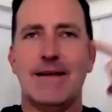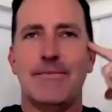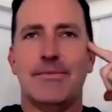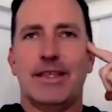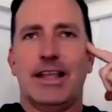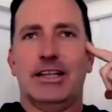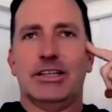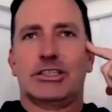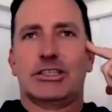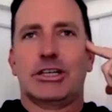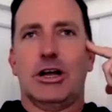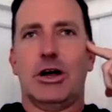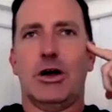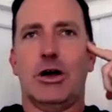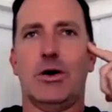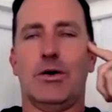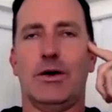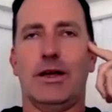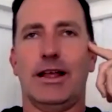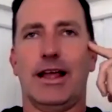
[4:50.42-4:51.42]
And
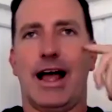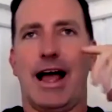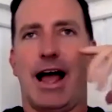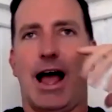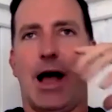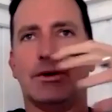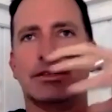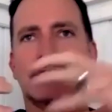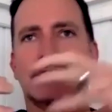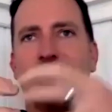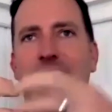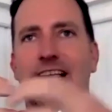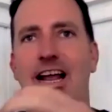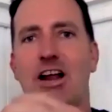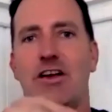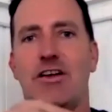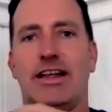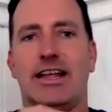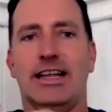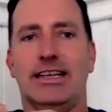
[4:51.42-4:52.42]
so I was
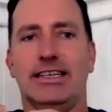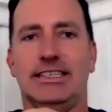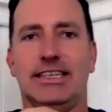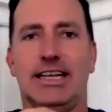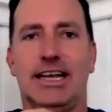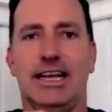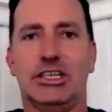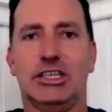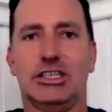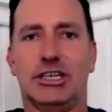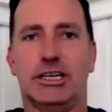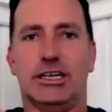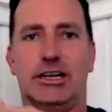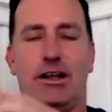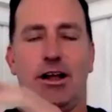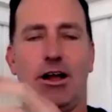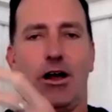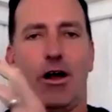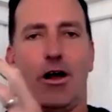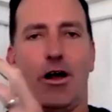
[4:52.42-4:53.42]
carrying in tension
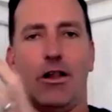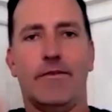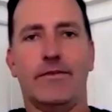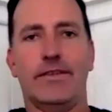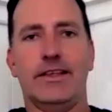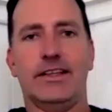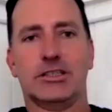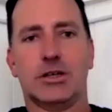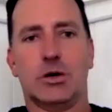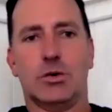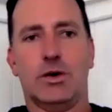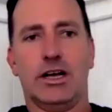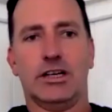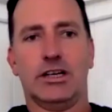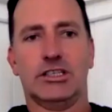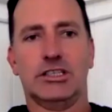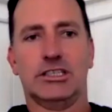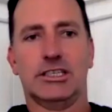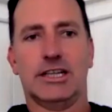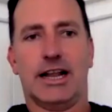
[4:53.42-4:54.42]
all of these
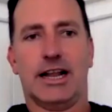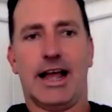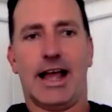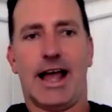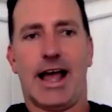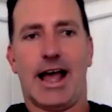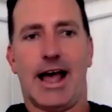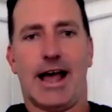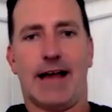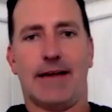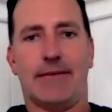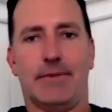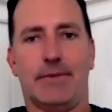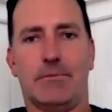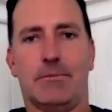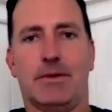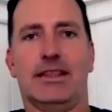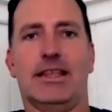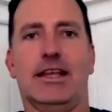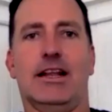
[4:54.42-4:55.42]
questions that I had,
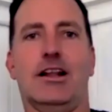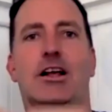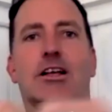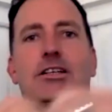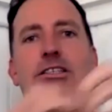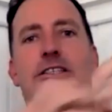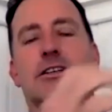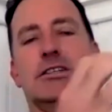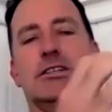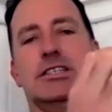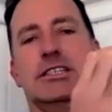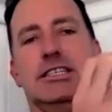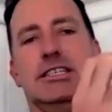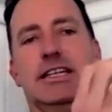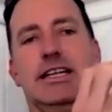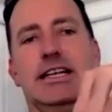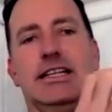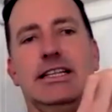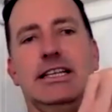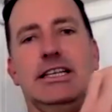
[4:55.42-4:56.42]
but then also
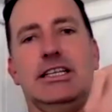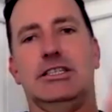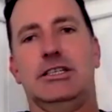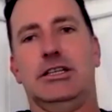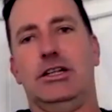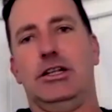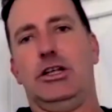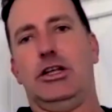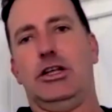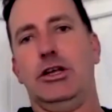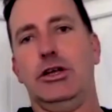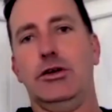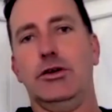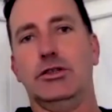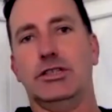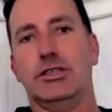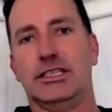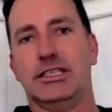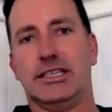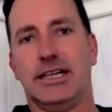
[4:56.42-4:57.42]
seeing these
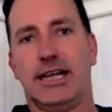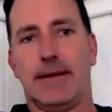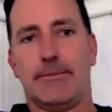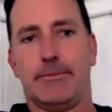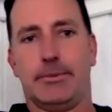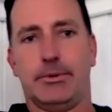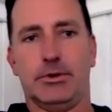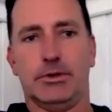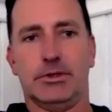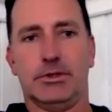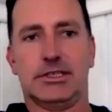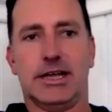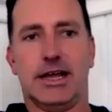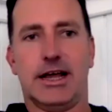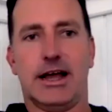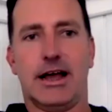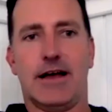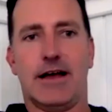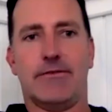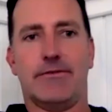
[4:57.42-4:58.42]
huge examples
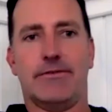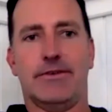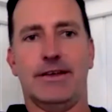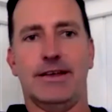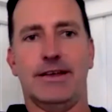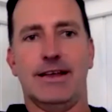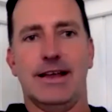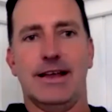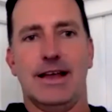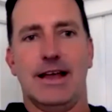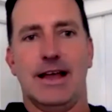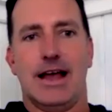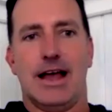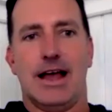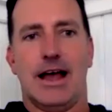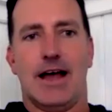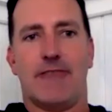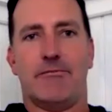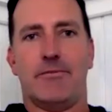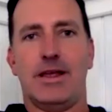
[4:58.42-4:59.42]
of
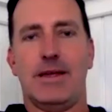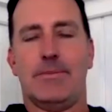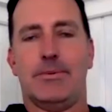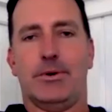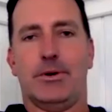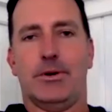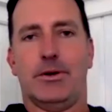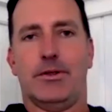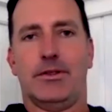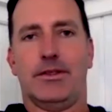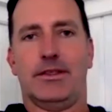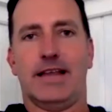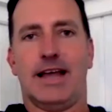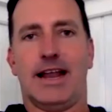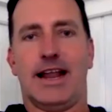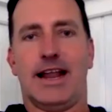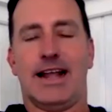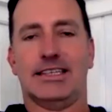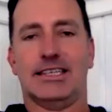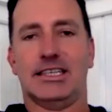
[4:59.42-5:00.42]
of people that
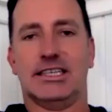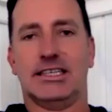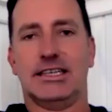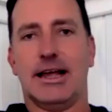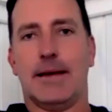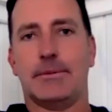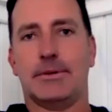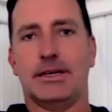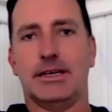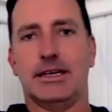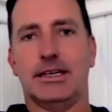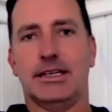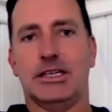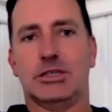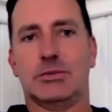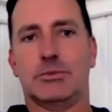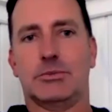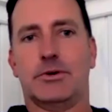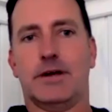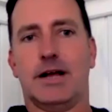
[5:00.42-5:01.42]
had stepped into
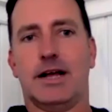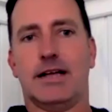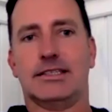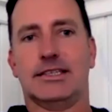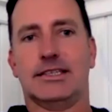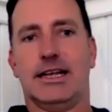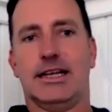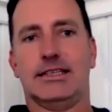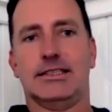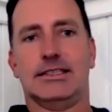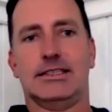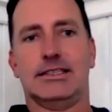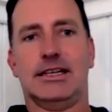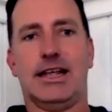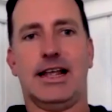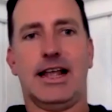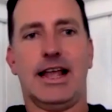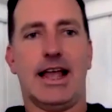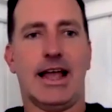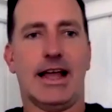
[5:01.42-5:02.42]
this process,
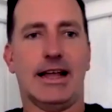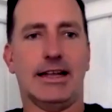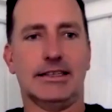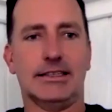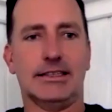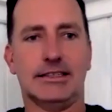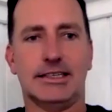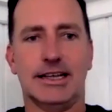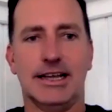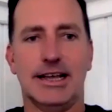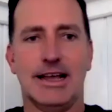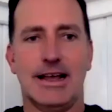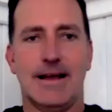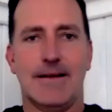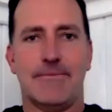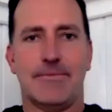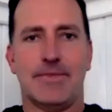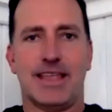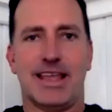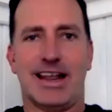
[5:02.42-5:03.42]
and
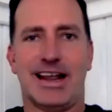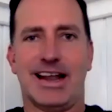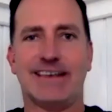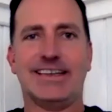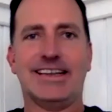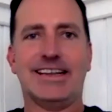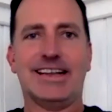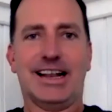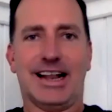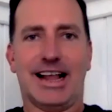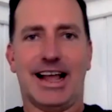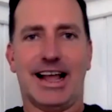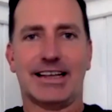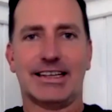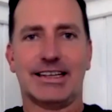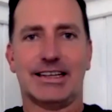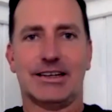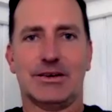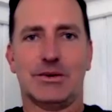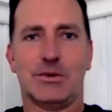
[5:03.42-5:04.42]
I didn't
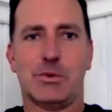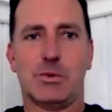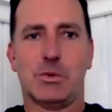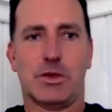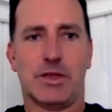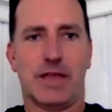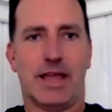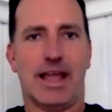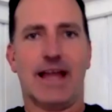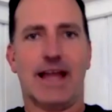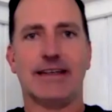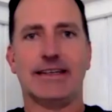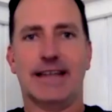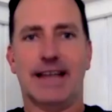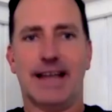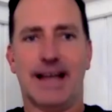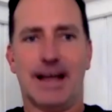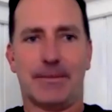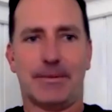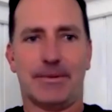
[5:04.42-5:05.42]
like where they ended
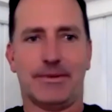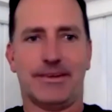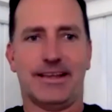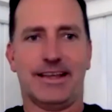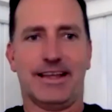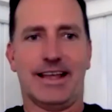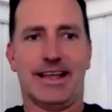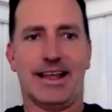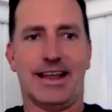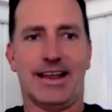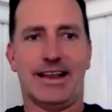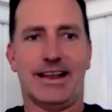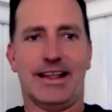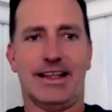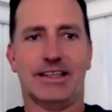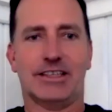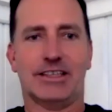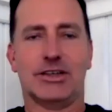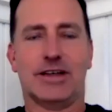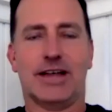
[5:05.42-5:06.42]
up.
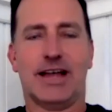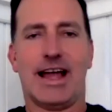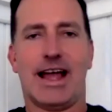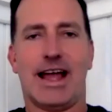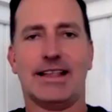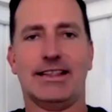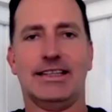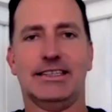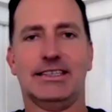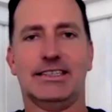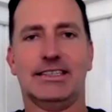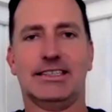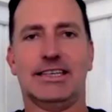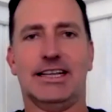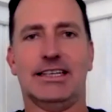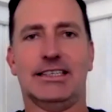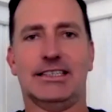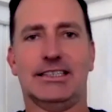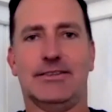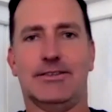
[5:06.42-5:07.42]
And so I had this
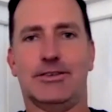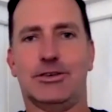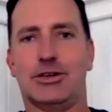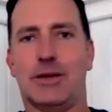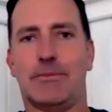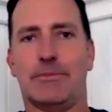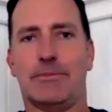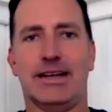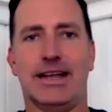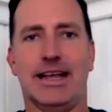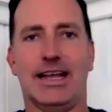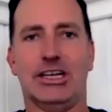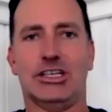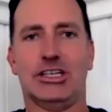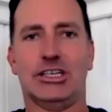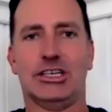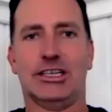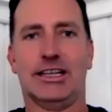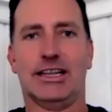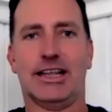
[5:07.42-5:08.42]
sense of
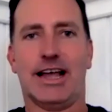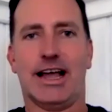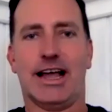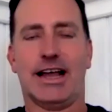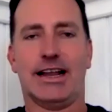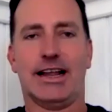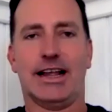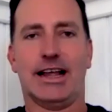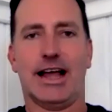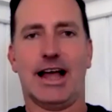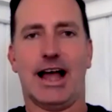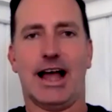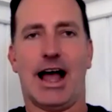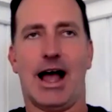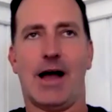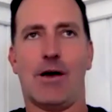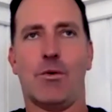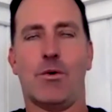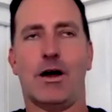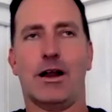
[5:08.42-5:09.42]
trepidation that
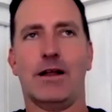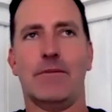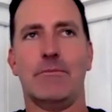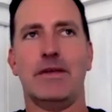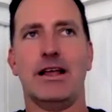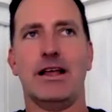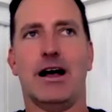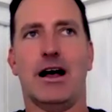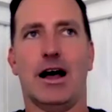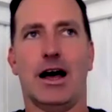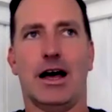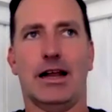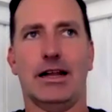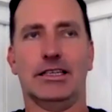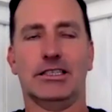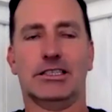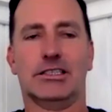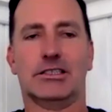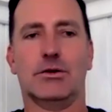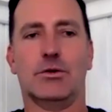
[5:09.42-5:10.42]
I want to be
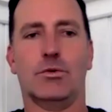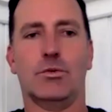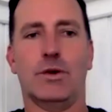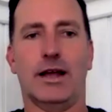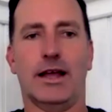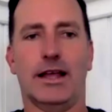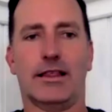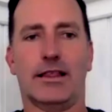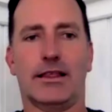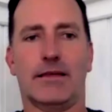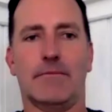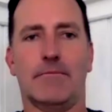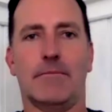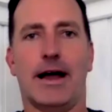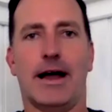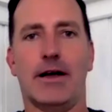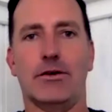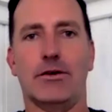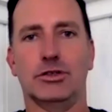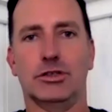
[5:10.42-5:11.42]
honest with
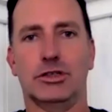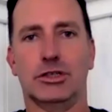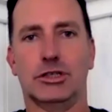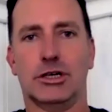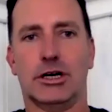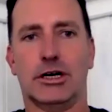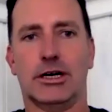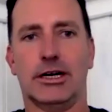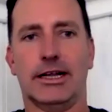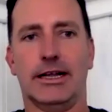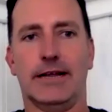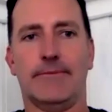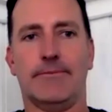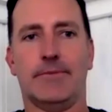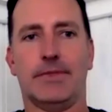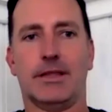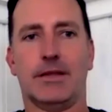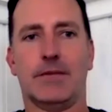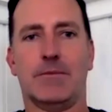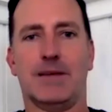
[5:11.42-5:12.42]
my own journey,
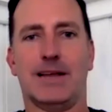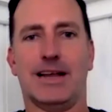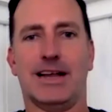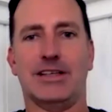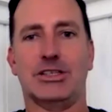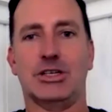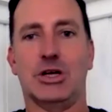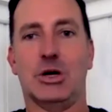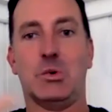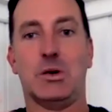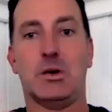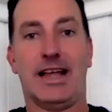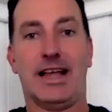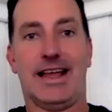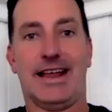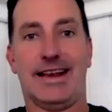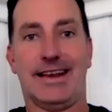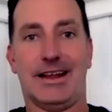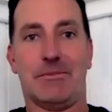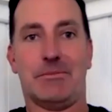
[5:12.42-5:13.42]
but I don't want to
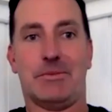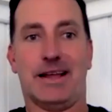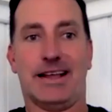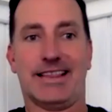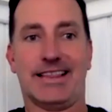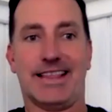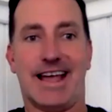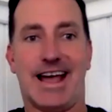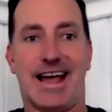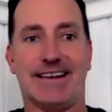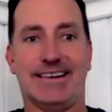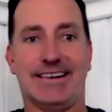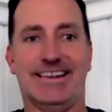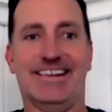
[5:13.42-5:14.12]
end up like that.